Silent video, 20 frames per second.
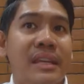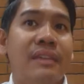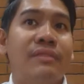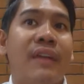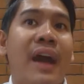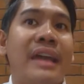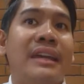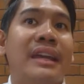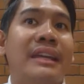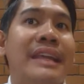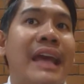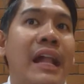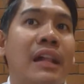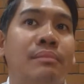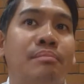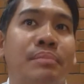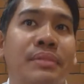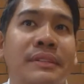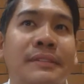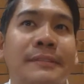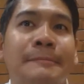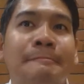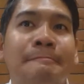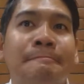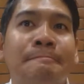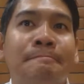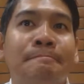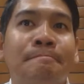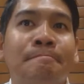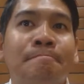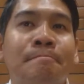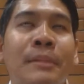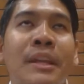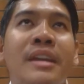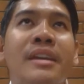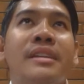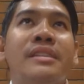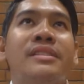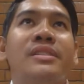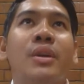if I can help.
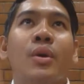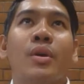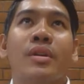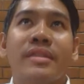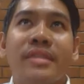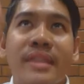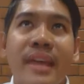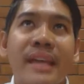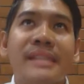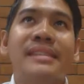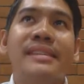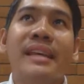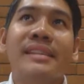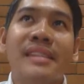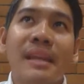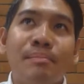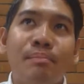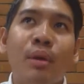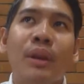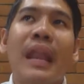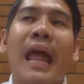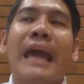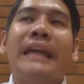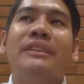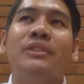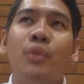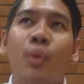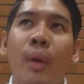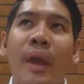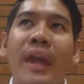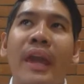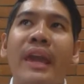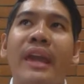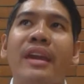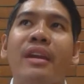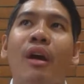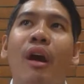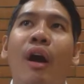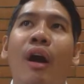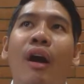So, this is a polite
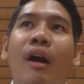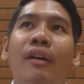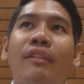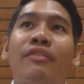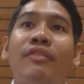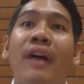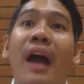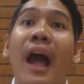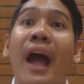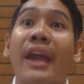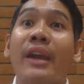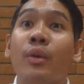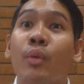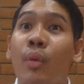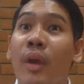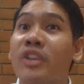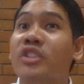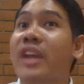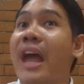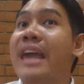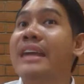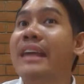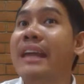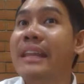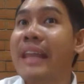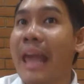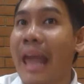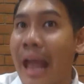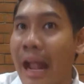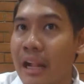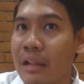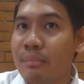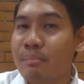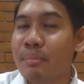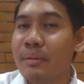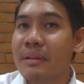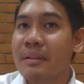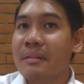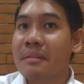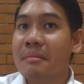way of I wish I can
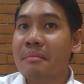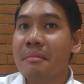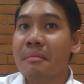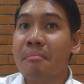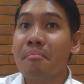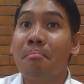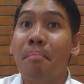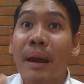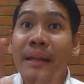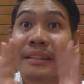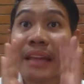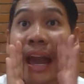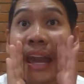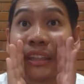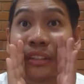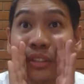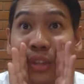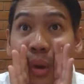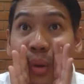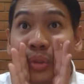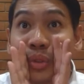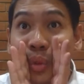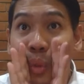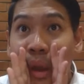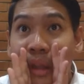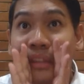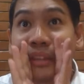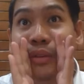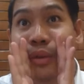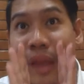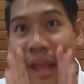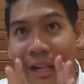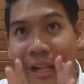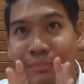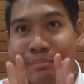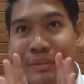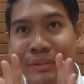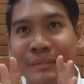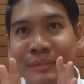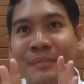help, but I don't want to
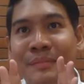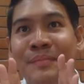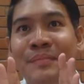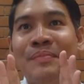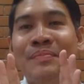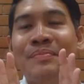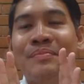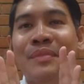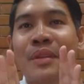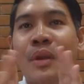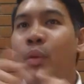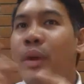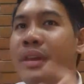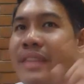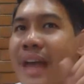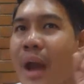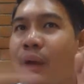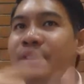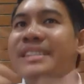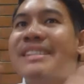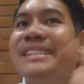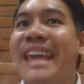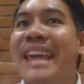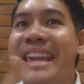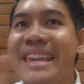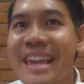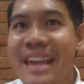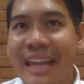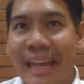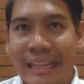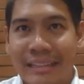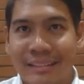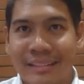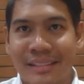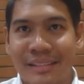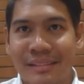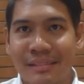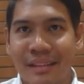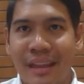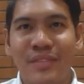help without saying
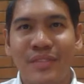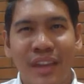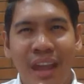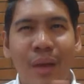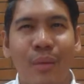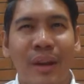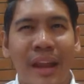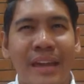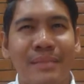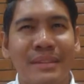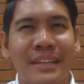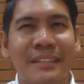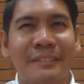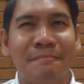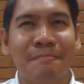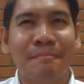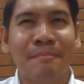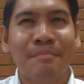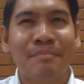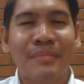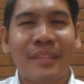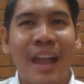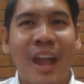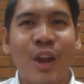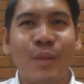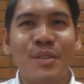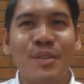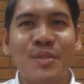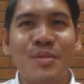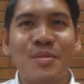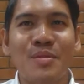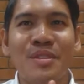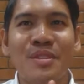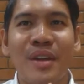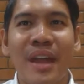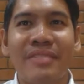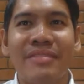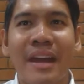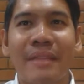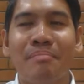it, if you get what I mean. I hope you, you
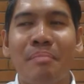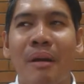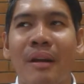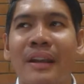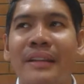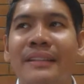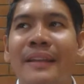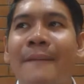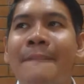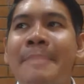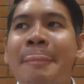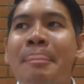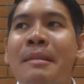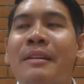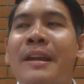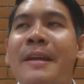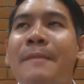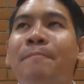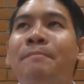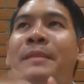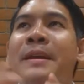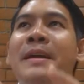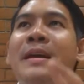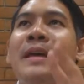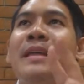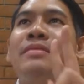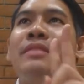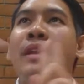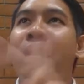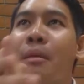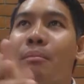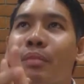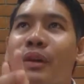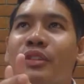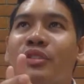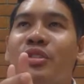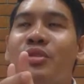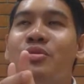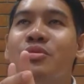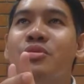get that part, right? The number
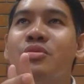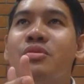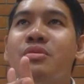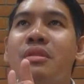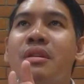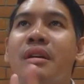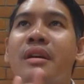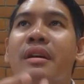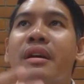two,